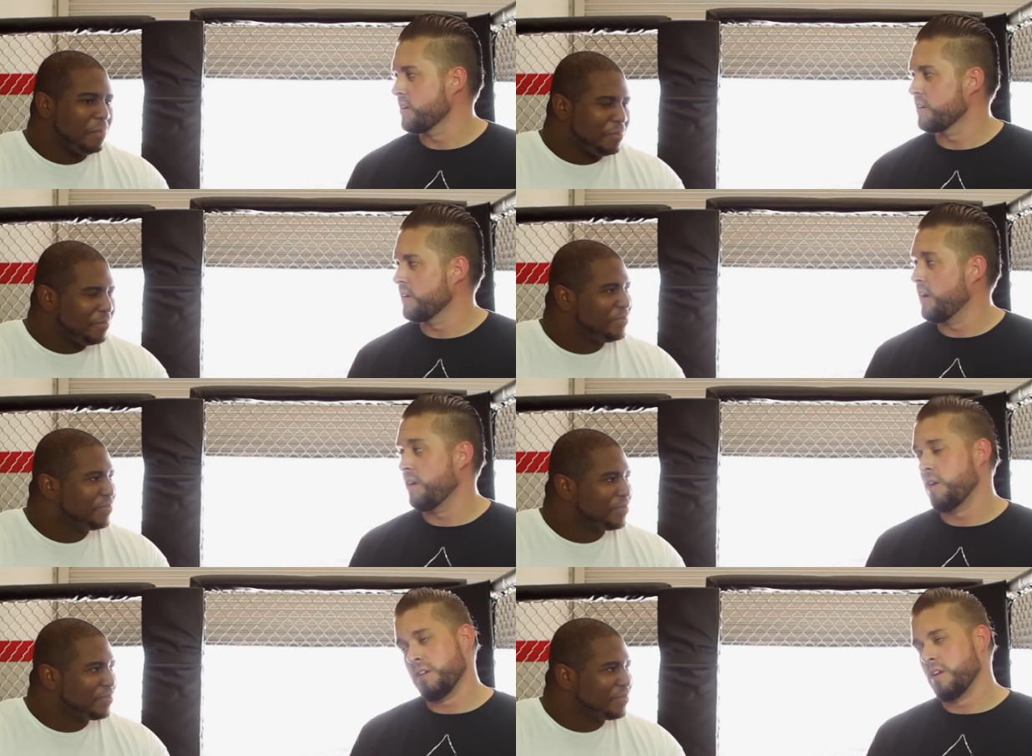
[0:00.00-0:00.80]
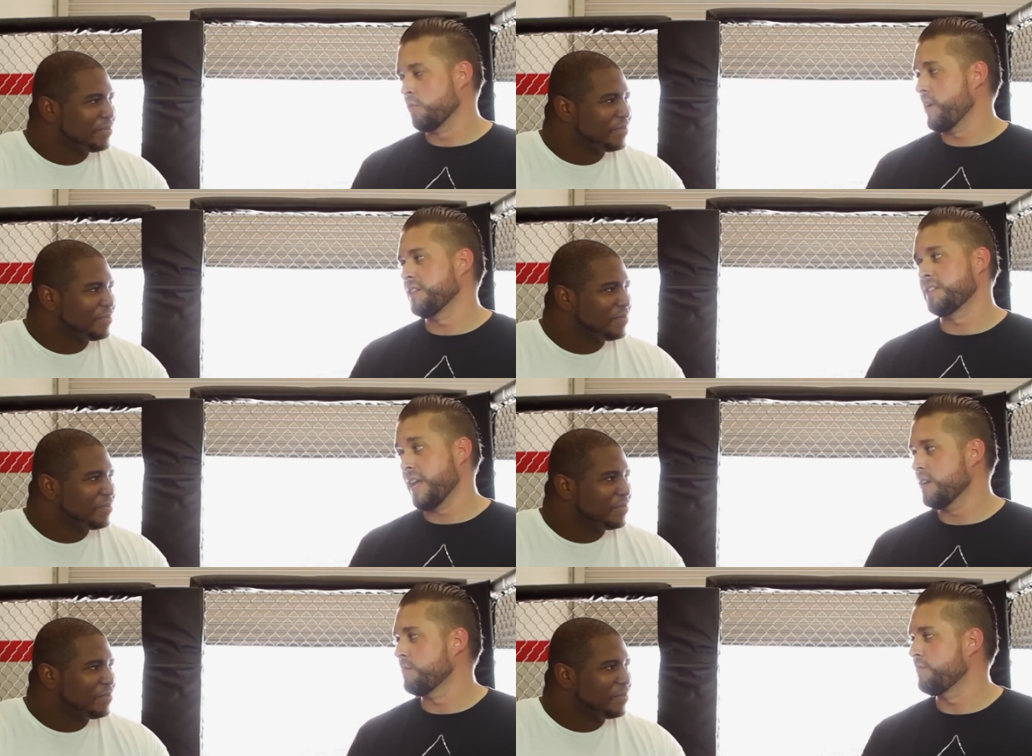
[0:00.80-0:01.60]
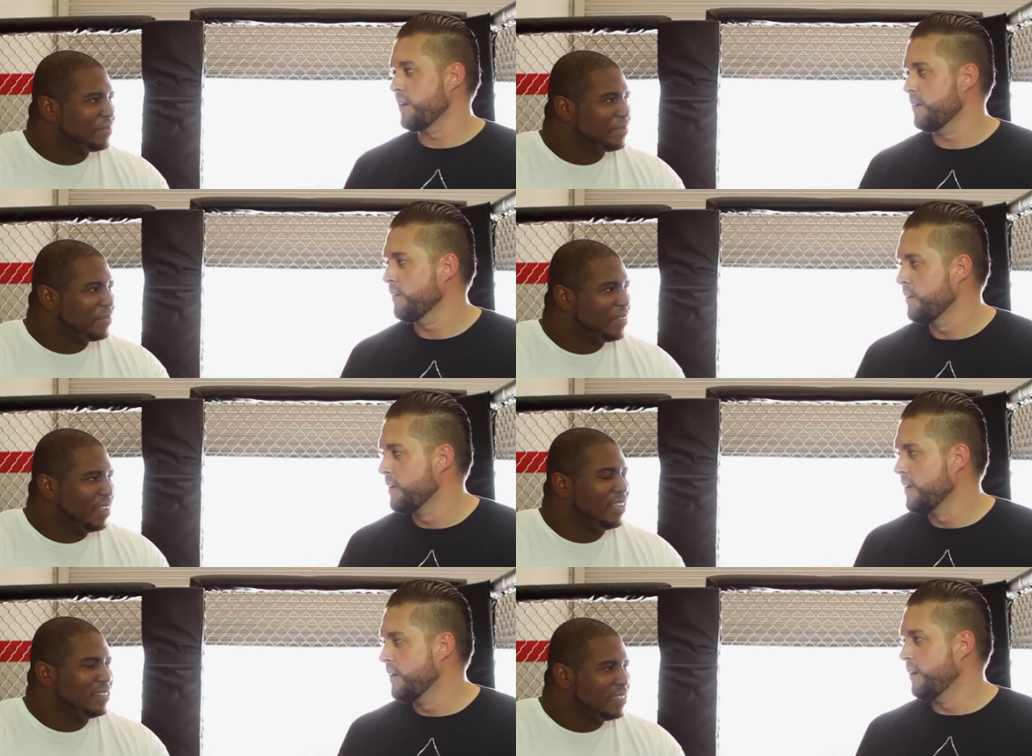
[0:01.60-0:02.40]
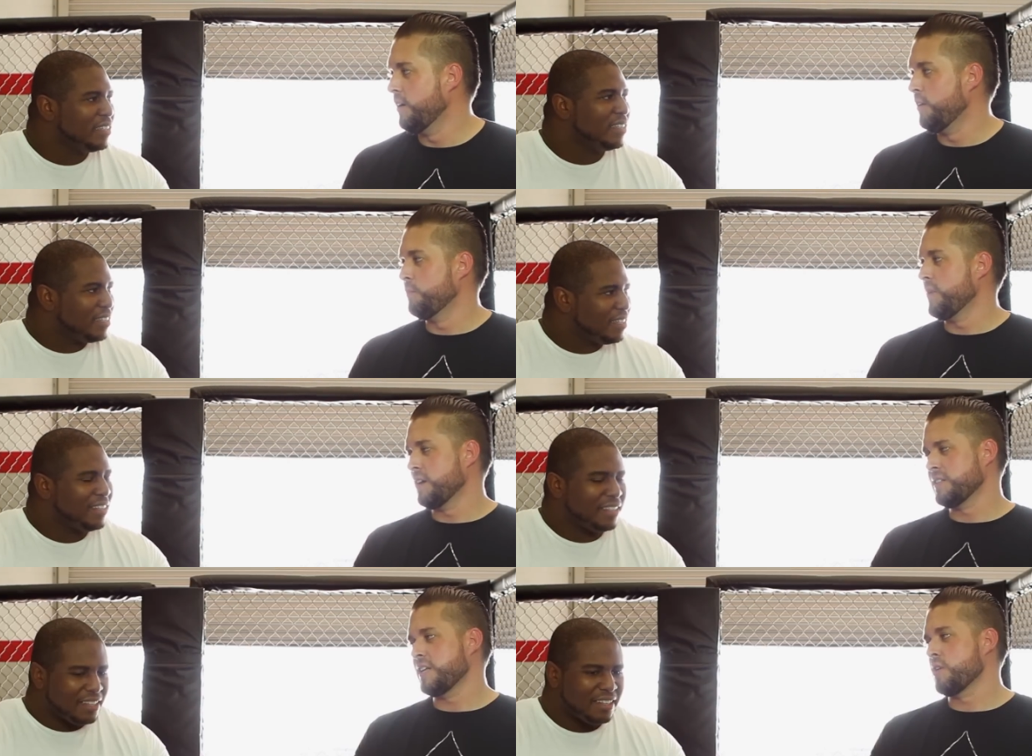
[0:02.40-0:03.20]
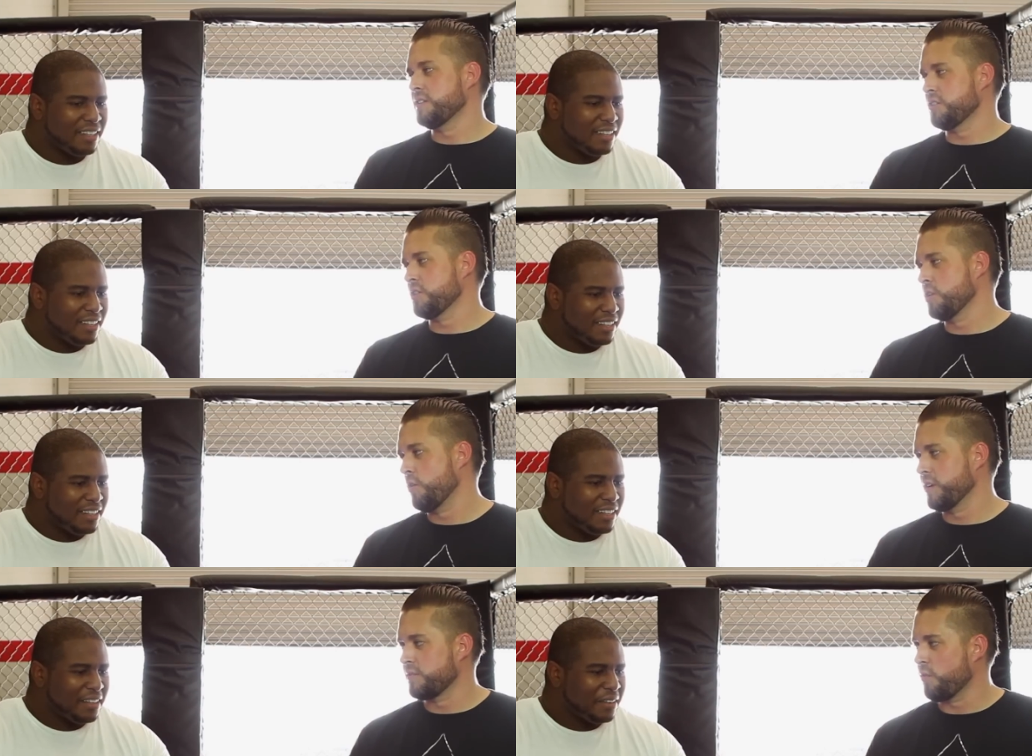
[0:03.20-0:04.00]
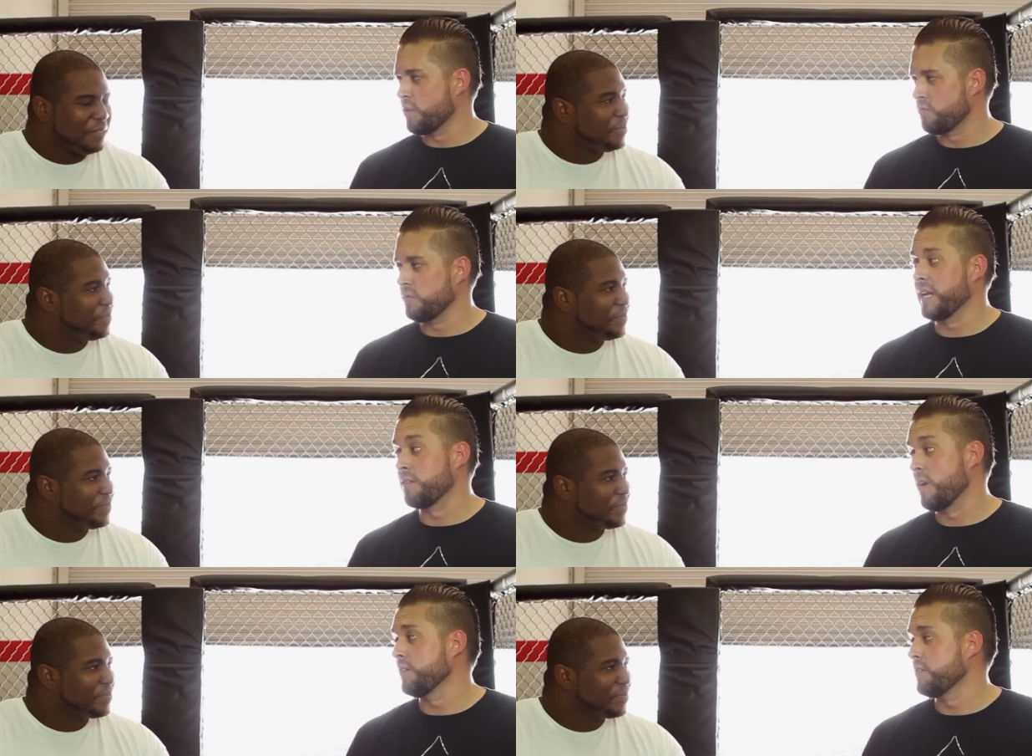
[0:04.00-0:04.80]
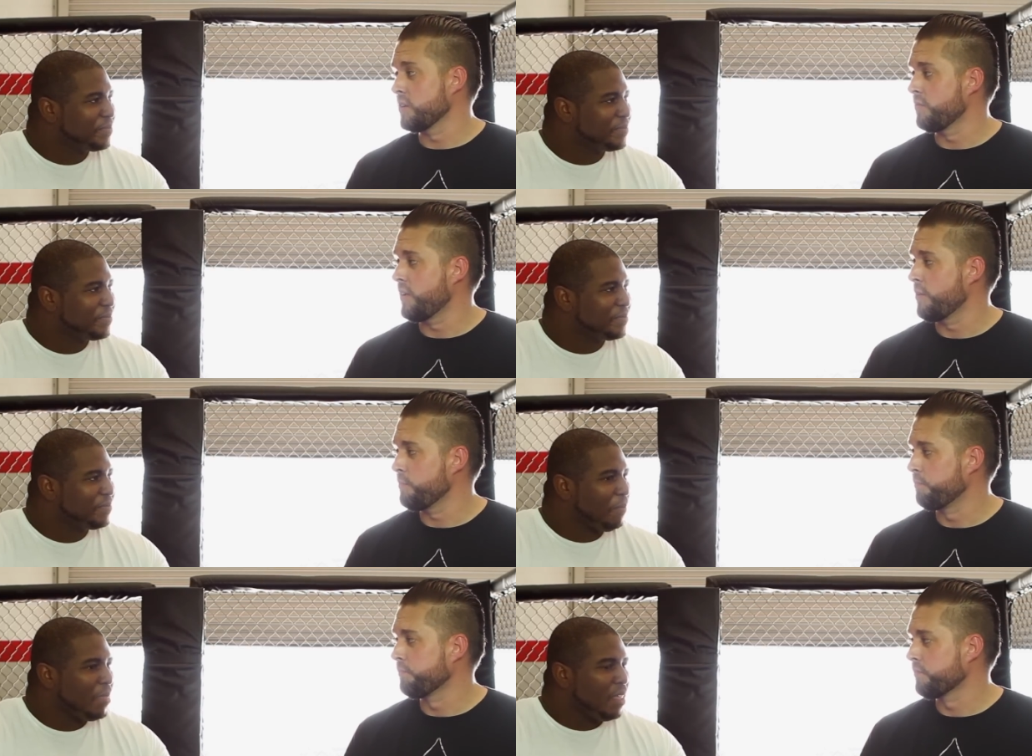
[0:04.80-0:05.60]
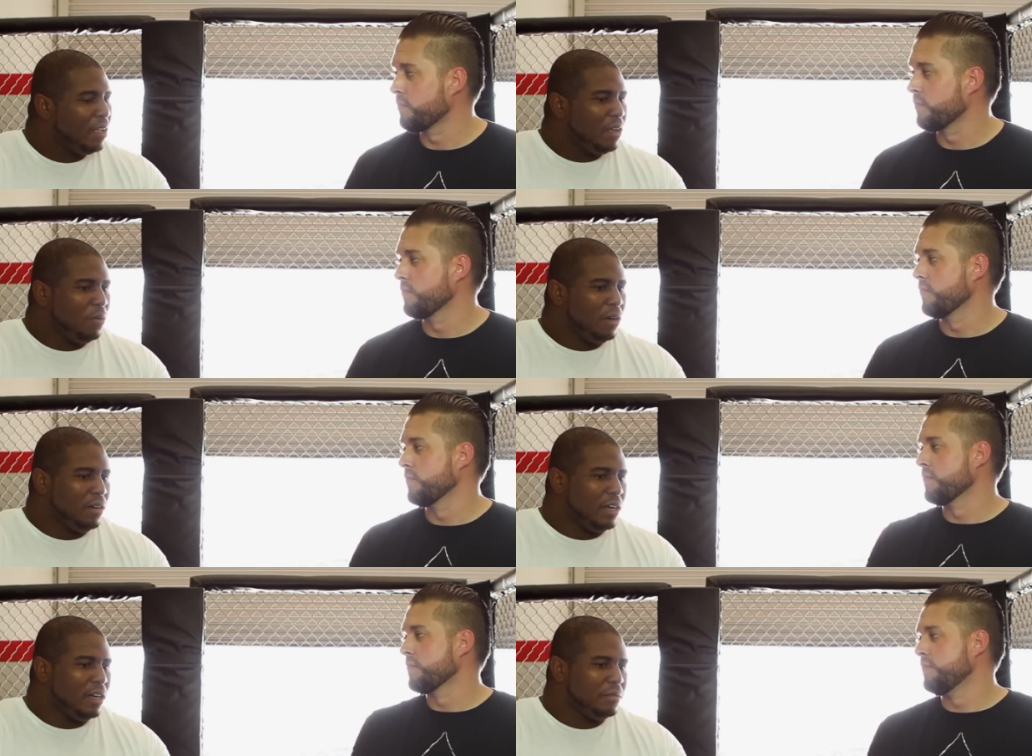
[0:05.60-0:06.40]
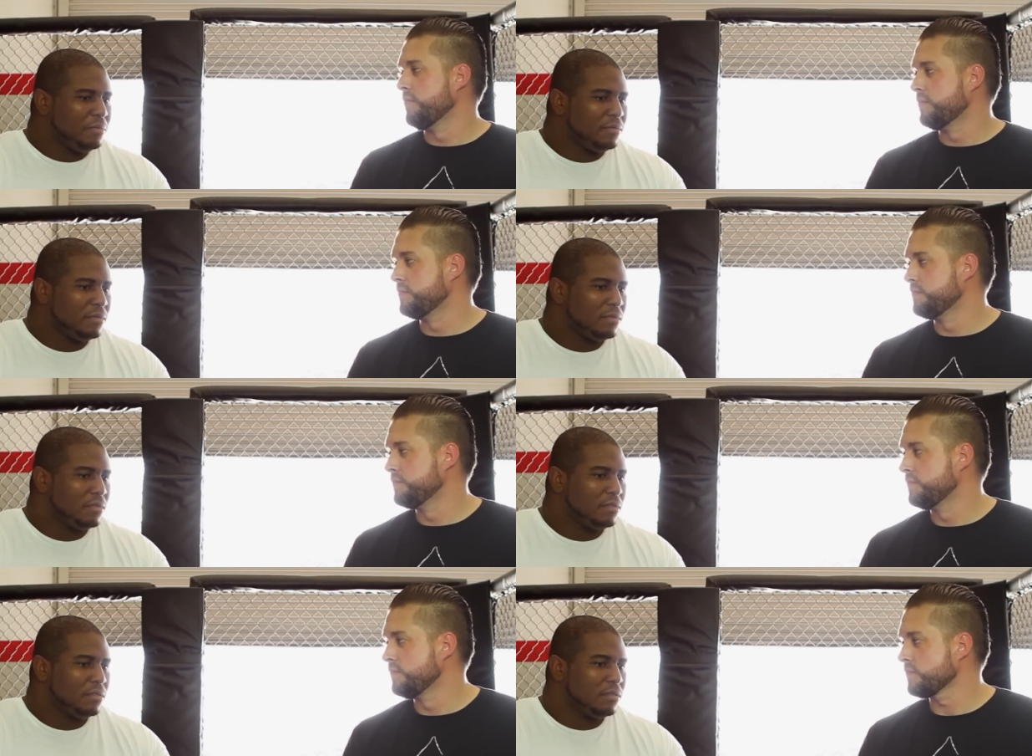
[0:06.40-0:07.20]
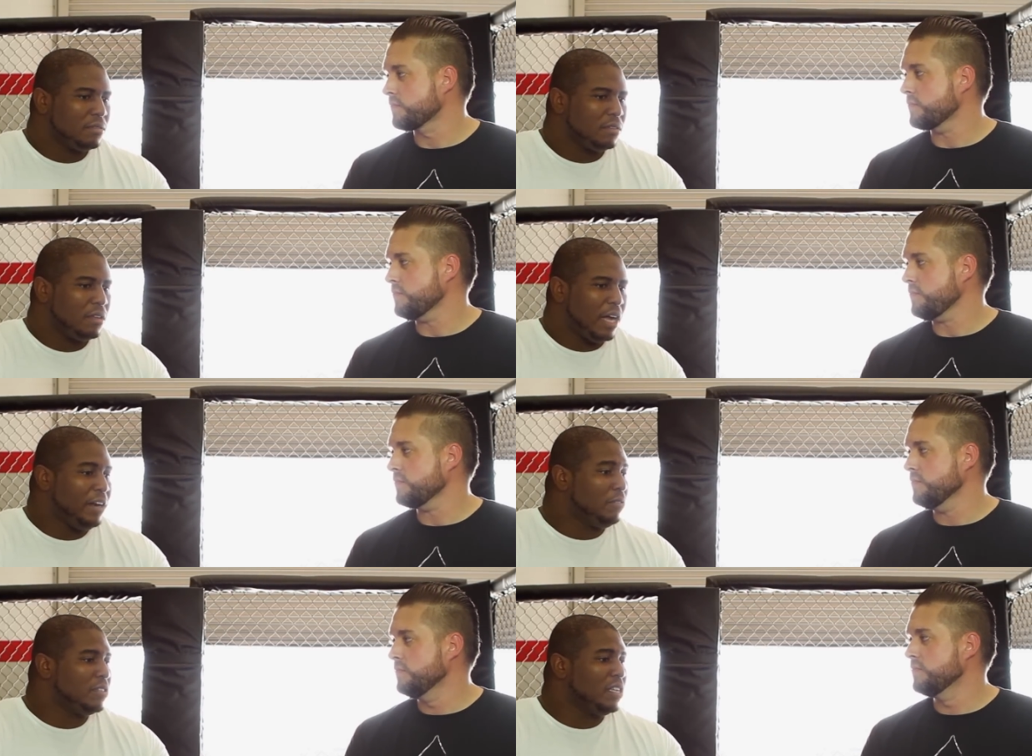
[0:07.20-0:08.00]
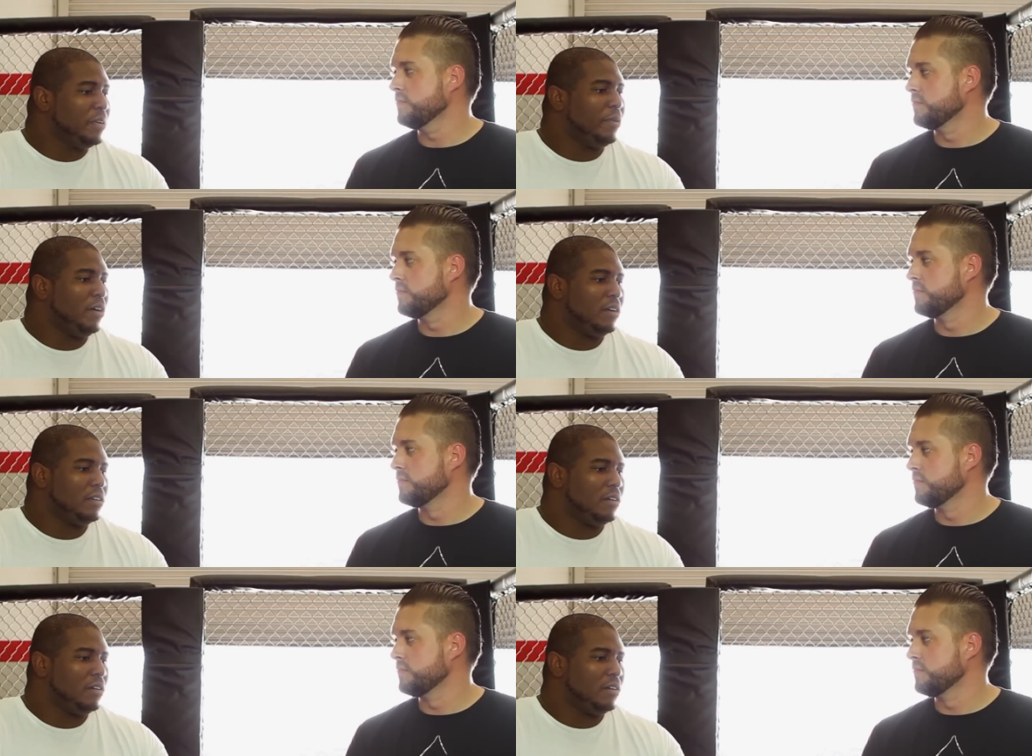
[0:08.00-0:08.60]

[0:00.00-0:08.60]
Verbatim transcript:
Speaker 1: you're a, a great stand-up fighter. Yes. Um, how's that transition going as far as like rounding yourself out?
Speaker 2: Well, um, I don't sleep on